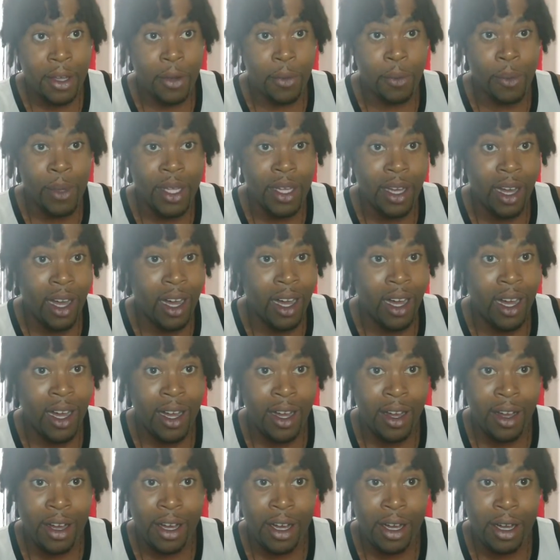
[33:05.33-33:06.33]
We
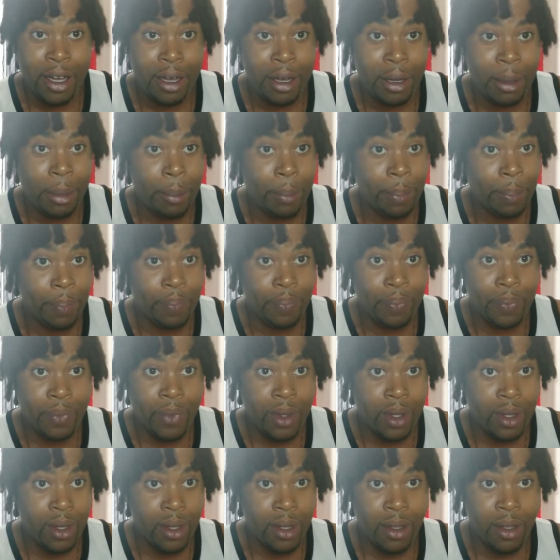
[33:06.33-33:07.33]
are
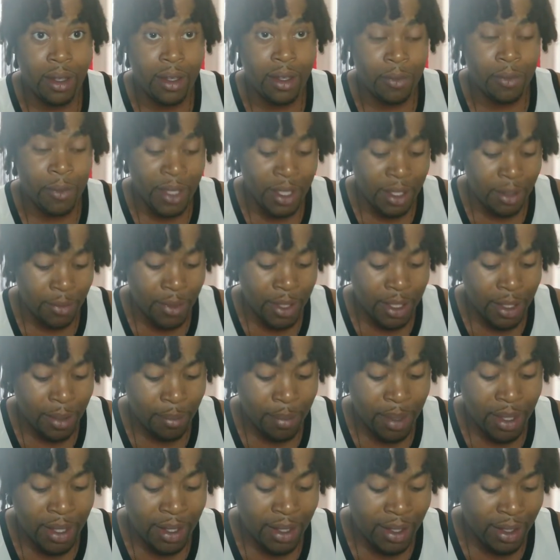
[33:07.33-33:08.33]
we can
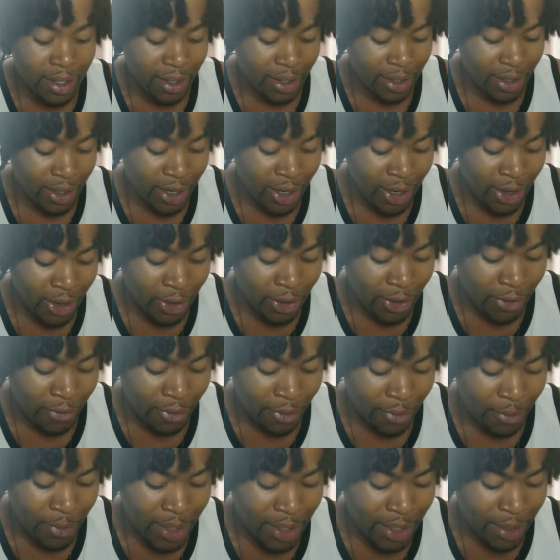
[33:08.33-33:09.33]
be
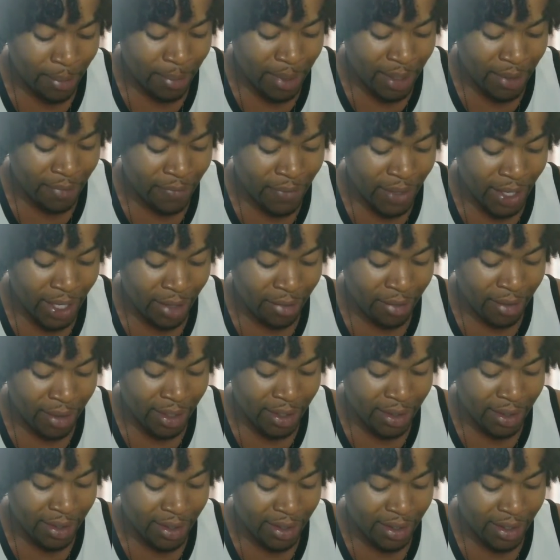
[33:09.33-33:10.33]
we can be
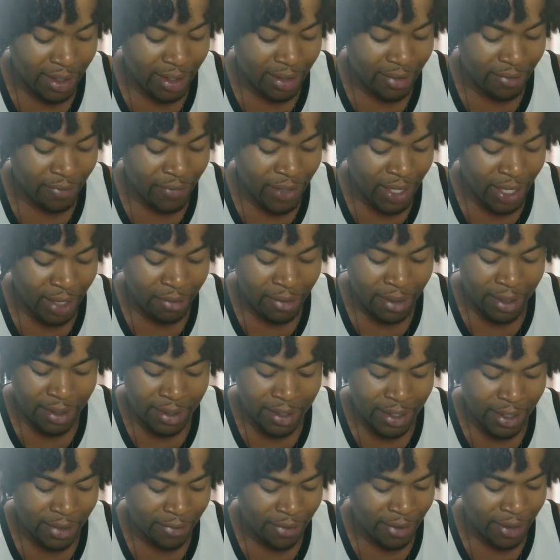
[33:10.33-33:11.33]
very, very
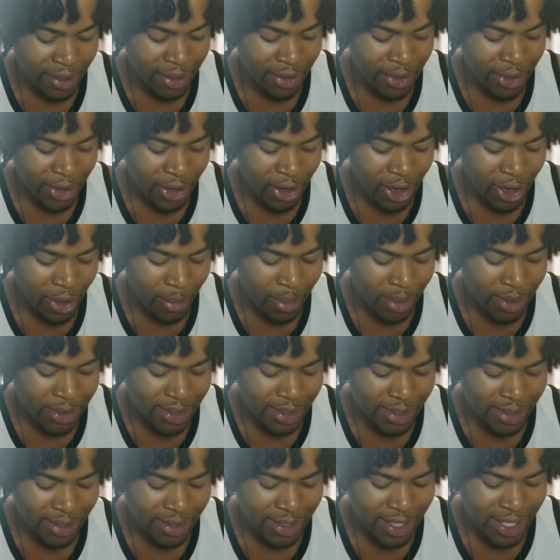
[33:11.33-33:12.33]
different.
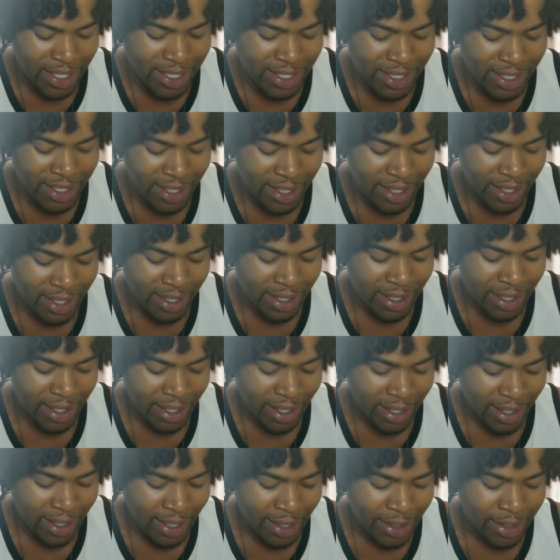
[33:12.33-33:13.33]
Almost just
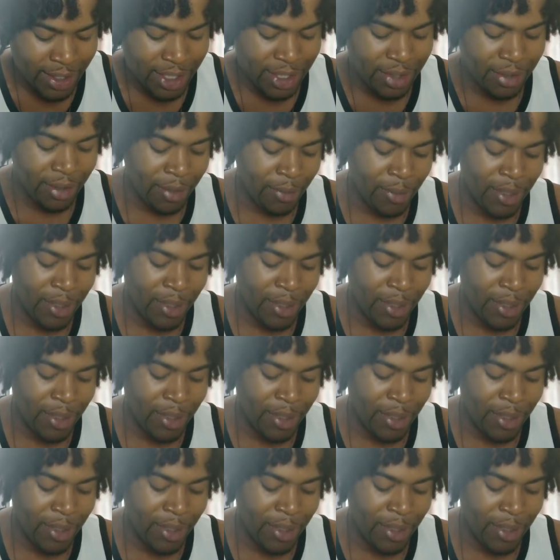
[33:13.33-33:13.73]
extreme.